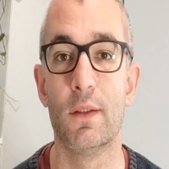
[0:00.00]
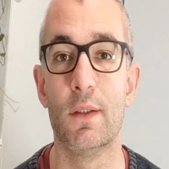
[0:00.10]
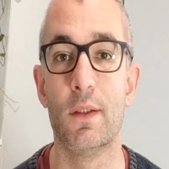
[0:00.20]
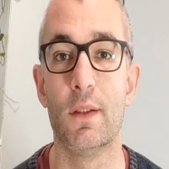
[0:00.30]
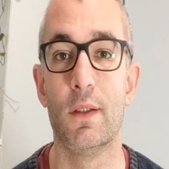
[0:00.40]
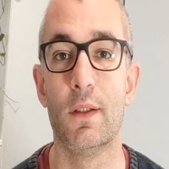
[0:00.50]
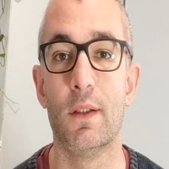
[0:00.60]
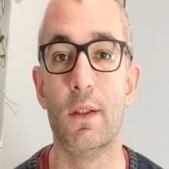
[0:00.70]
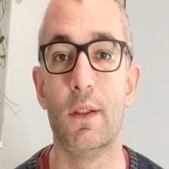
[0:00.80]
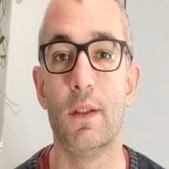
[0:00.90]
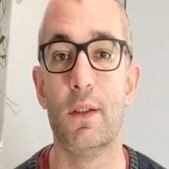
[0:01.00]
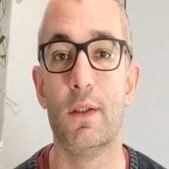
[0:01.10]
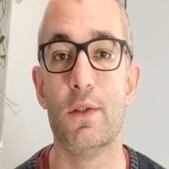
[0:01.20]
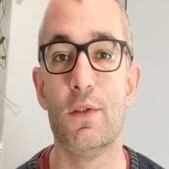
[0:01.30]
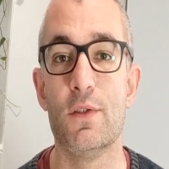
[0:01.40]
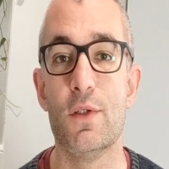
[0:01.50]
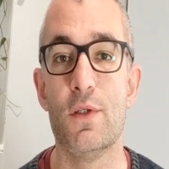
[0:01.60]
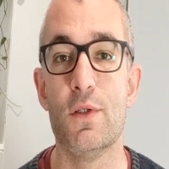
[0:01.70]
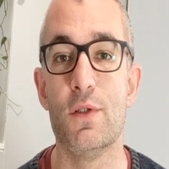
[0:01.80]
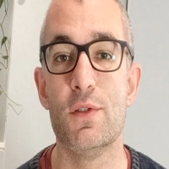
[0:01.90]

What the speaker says: Nothing is said.